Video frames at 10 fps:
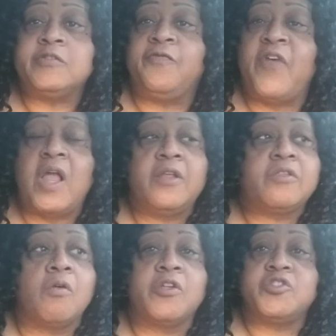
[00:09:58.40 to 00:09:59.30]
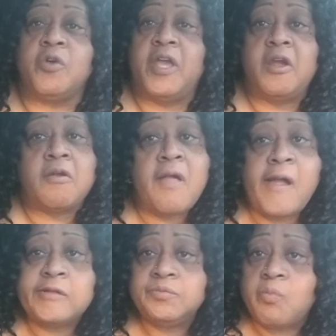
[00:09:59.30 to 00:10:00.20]
fellas go get your hair
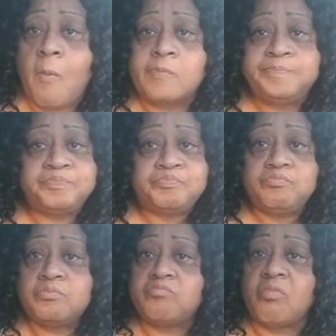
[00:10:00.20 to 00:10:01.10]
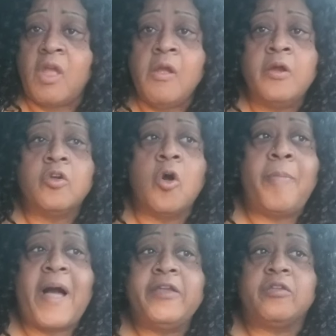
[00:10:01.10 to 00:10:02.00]
cut go
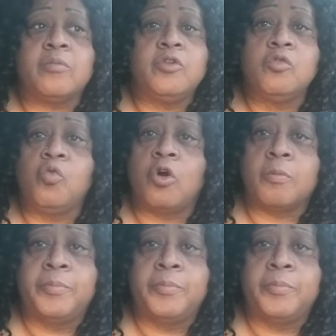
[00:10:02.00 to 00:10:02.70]
buy you some new work